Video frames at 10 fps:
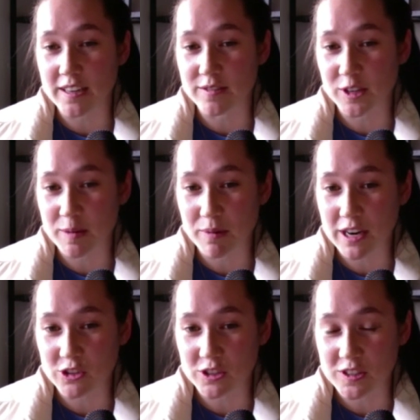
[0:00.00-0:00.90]
is very
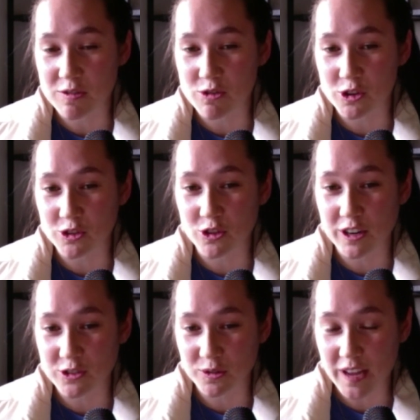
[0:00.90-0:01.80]
precious and you should
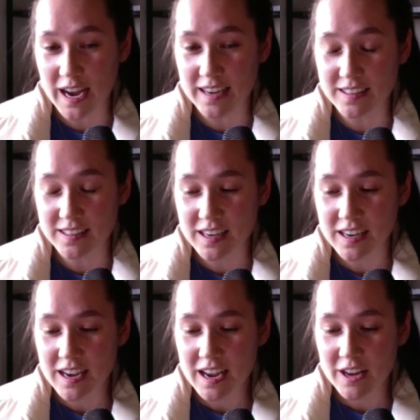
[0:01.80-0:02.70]
treasure that.
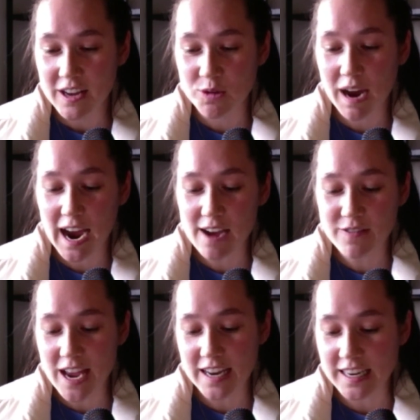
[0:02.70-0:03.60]
Do you
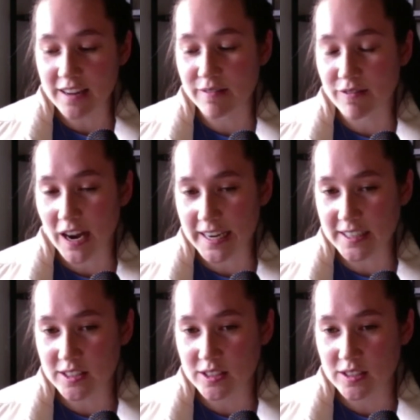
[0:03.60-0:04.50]
have any
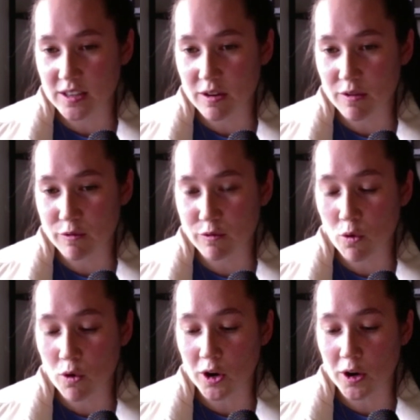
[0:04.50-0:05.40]
advice
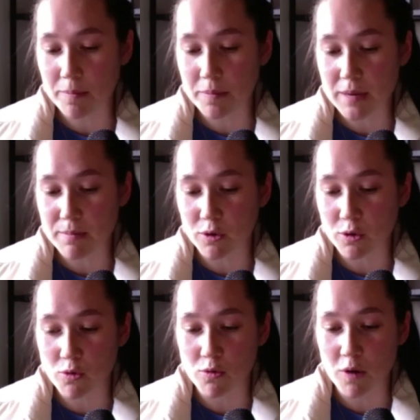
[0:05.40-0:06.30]
for people
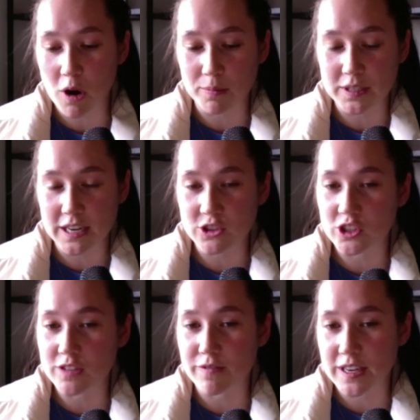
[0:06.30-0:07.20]
who are
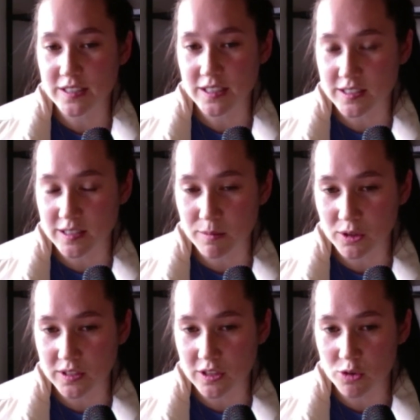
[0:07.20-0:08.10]
potentially facing a
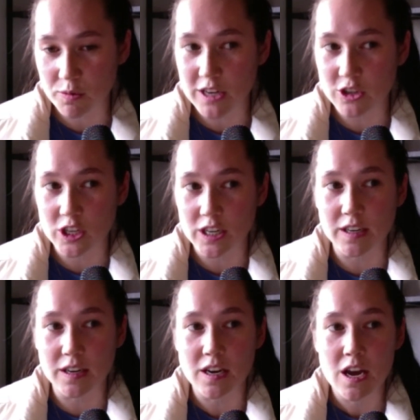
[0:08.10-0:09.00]
similar situation